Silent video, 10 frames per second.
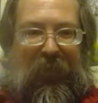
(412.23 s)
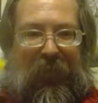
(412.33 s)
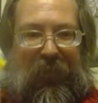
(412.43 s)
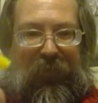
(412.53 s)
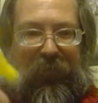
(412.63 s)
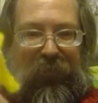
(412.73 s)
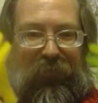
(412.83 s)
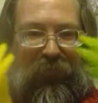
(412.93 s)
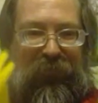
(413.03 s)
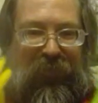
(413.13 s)
And you
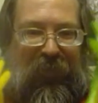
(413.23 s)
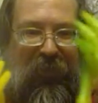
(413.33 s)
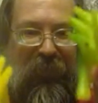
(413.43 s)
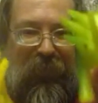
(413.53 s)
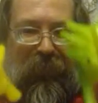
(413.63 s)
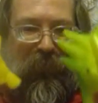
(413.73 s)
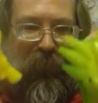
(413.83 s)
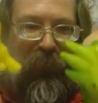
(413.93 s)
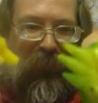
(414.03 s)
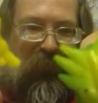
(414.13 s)
can see
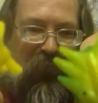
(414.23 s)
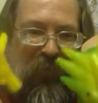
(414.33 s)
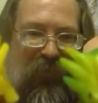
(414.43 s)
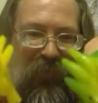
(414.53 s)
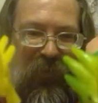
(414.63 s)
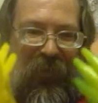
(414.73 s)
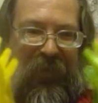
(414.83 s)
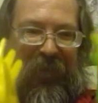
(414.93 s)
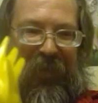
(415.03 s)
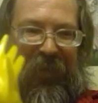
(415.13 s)
from the front,
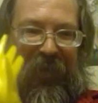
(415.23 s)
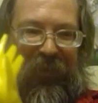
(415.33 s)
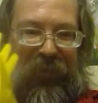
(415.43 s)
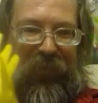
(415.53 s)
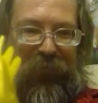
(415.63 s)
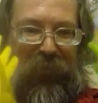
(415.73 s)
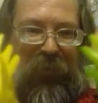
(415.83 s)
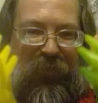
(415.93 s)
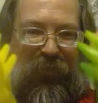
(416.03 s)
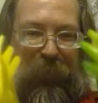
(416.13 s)
this
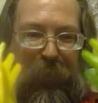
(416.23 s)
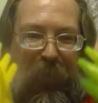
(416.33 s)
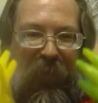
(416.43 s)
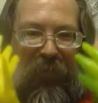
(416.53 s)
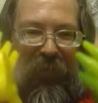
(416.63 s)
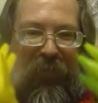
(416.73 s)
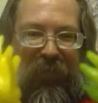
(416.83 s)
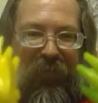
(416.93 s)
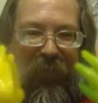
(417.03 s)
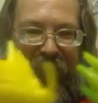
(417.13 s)
one's
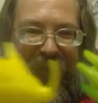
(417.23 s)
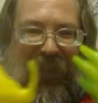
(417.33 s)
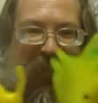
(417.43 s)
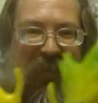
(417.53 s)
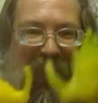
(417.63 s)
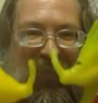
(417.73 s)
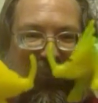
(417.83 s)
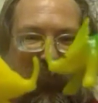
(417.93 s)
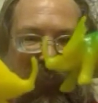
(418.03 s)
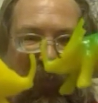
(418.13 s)
painted, and
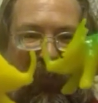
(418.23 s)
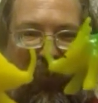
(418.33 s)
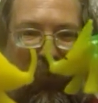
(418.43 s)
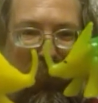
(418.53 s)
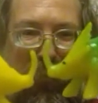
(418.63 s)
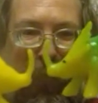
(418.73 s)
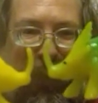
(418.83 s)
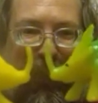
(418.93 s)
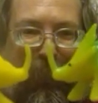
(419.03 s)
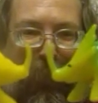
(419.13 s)
it's not too
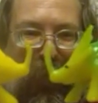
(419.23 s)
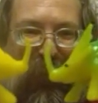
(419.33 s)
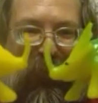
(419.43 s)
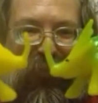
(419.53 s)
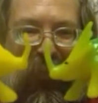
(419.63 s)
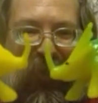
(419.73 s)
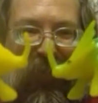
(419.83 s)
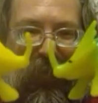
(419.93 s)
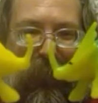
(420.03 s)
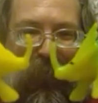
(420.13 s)
bad a paint
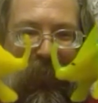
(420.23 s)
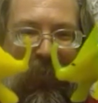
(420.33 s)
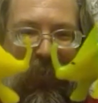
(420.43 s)
job,